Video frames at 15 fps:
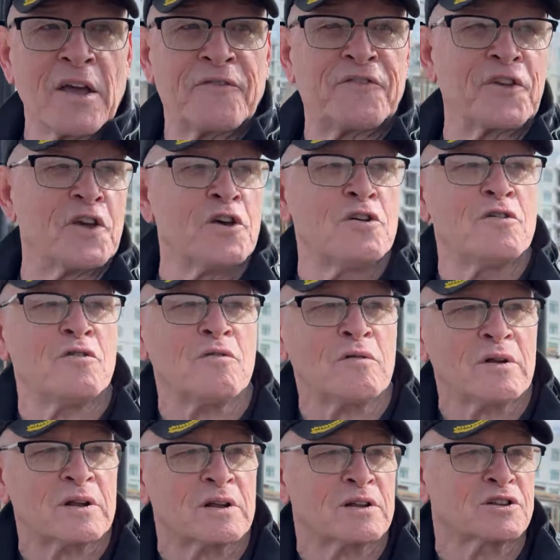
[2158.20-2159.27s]
if you
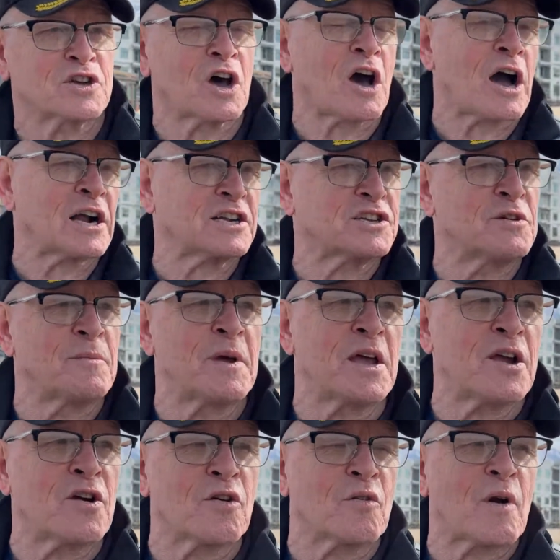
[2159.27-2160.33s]
talk to me,
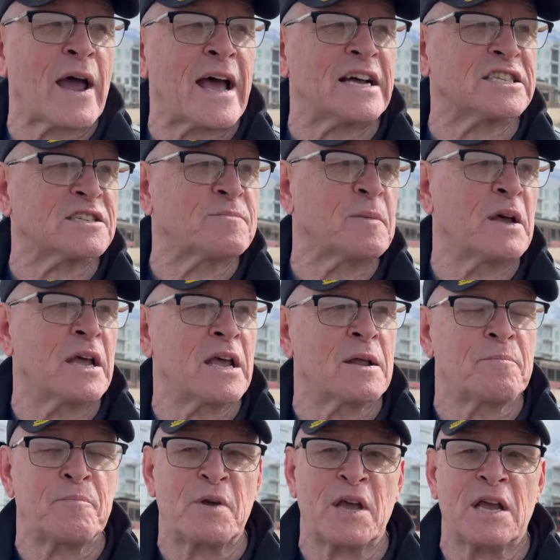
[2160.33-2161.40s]
harass me,
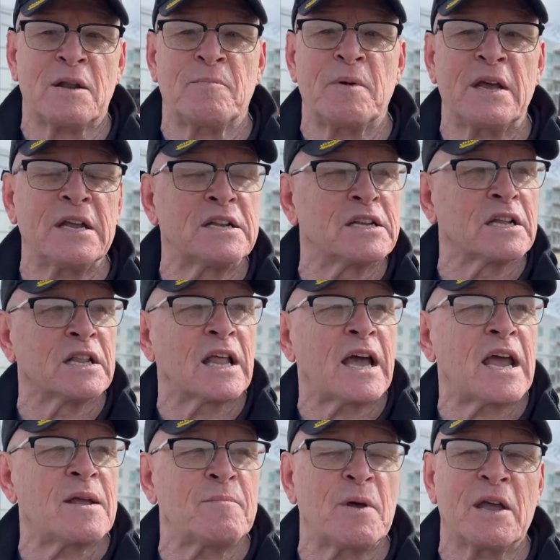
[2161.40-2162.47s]
impede me,
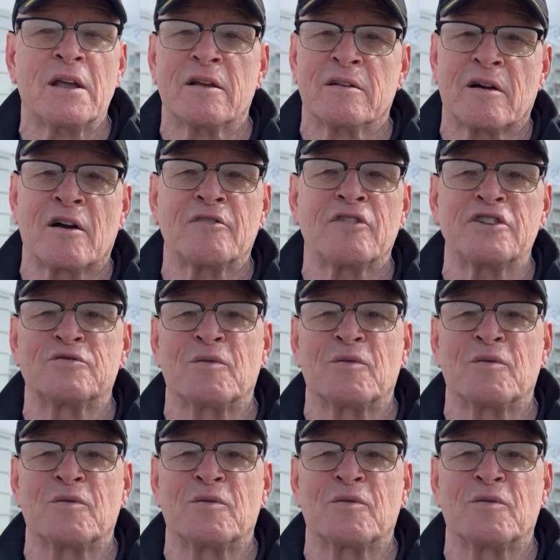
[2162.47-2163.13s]
delay me, these